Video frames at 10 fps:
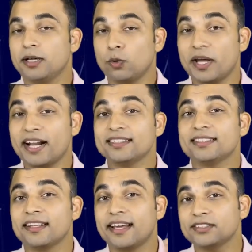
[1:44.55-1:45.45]
But whereas
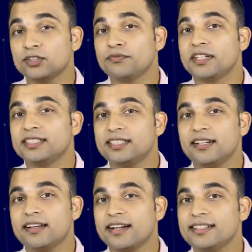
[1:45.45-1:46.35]
in case of
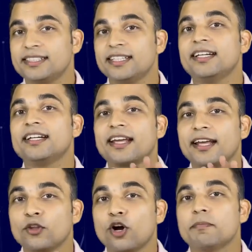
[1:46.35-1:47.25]
digital currency, it
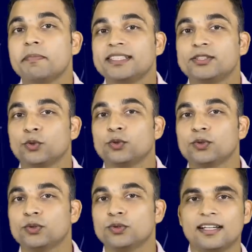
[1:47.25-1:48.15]
cannot be so.